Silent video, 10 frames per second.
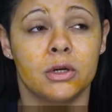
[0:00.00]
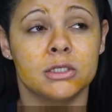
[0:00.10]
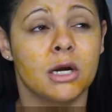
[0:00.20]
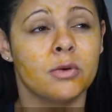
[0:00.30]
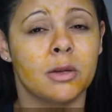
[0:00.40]

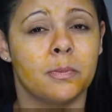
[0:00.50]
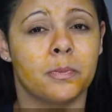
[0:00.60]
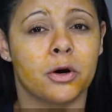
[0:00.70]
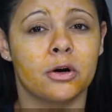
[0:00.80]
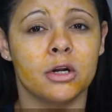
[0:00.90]
it's not really
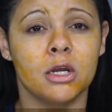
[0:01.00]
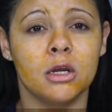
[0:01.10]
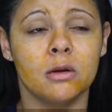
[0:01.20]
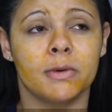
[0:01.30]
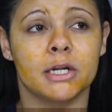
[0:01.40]

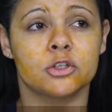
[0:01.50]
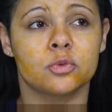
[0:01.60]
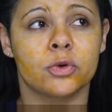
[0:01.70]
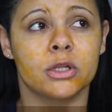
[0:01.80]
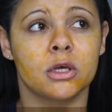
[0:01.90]
burning, but
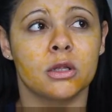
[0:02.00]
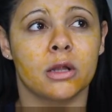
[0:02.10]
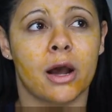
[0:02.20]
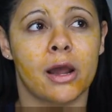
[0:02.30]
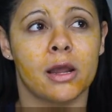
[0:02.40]
it's really
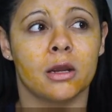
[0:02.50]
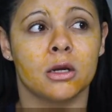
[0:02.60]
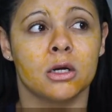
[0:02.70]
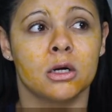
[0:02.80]
like,